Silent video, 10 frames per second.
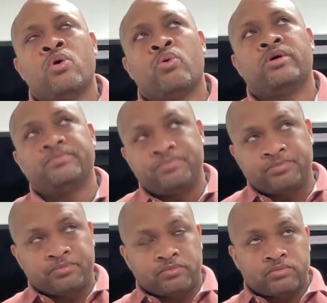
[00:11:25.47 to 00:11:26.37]
Well,
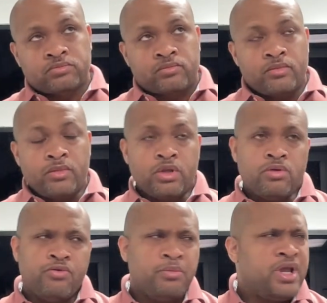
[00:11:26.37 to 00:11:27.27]

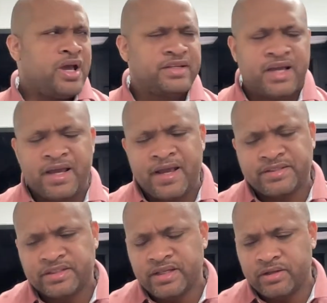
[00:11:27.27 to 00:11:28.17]
for me, I
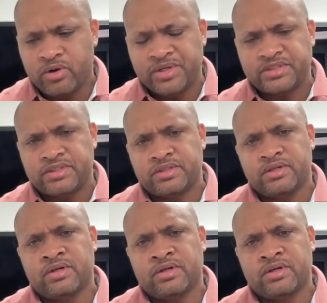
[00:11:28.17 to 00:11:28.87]
asked another question.